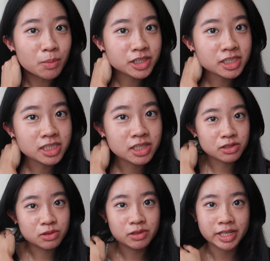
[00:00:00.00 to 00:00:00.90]
much easier
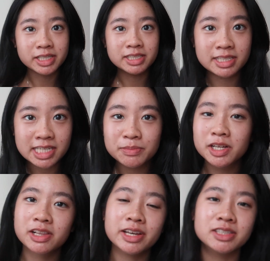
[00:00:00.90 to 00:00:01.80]
to do like a deep
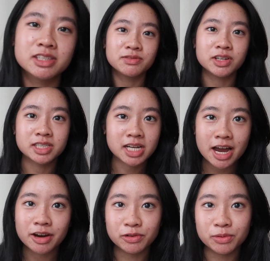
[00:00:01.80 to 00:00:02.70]
cleanse of your
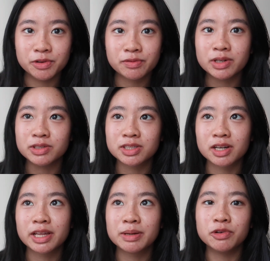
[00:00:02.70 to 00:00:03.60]
entire room before you
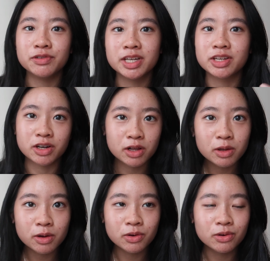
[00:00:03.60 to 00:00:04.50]
start like moving in your
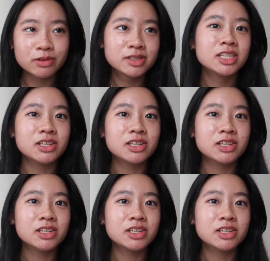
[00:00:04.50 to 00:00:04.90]
clothes,